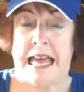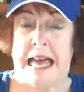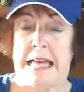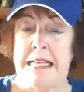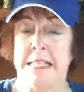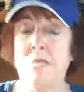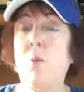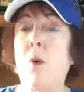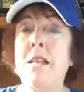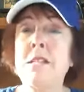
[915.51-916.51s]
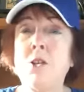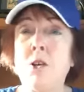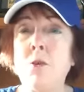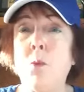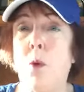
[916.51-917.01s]
at his
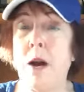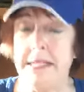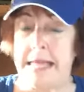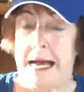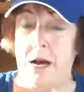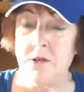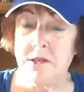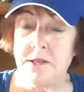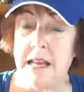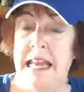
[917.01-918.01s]
Western White House